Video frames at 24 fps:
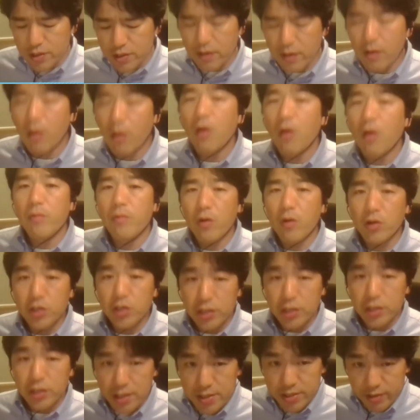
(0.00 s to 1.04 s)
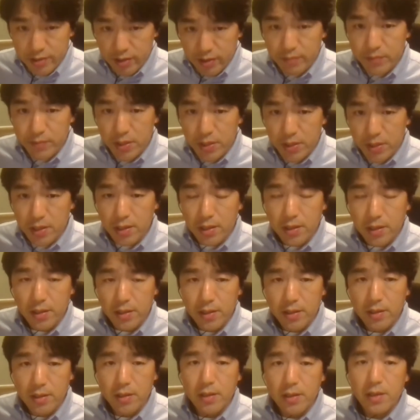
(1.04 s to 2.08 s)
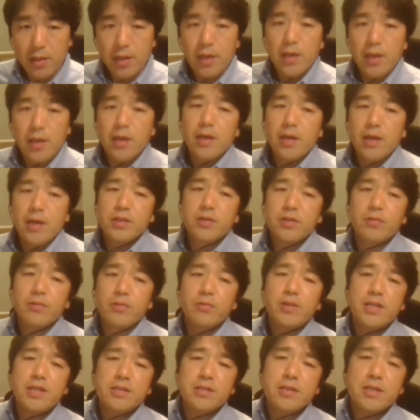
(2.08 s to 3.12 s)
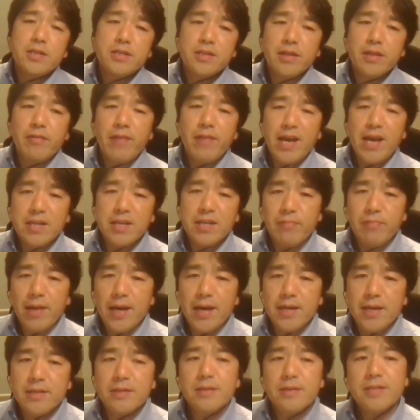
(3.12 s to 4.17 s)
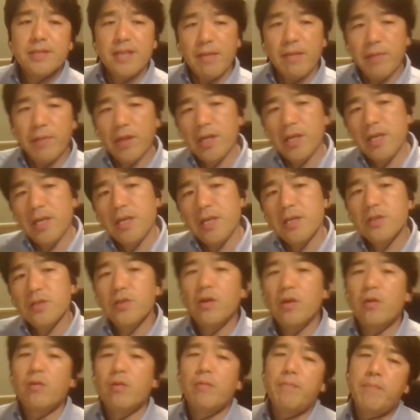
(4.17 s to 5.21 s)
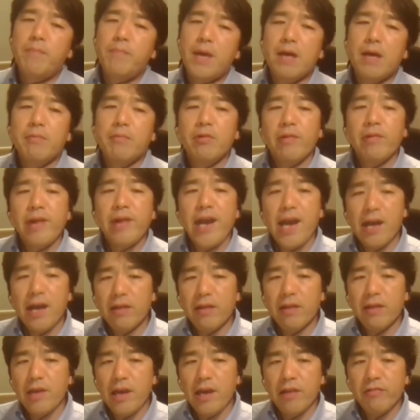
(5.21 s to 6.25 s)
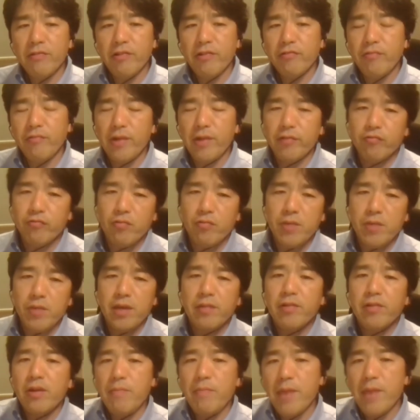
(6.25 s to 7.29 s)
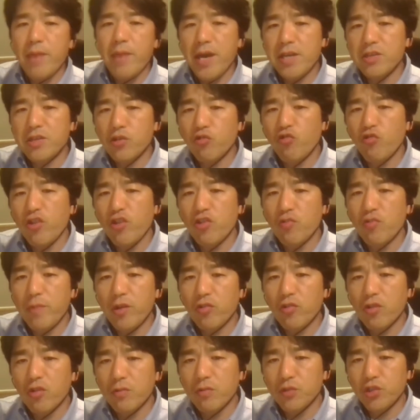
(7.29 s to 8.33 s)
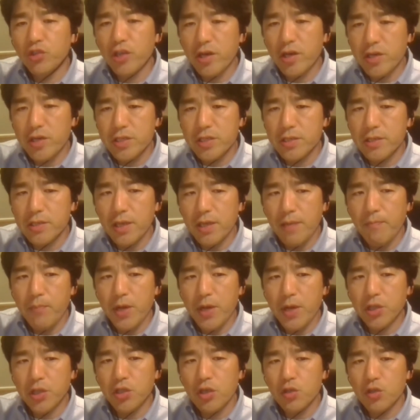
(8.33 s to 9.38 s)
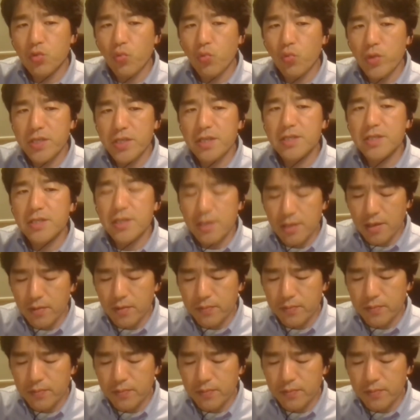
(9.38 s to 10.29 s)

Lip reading: home oxygen therapy. So this is the last slide, summary. So pulmonary and endarterectomy remains the treatment of choice in patients with a CTEPH.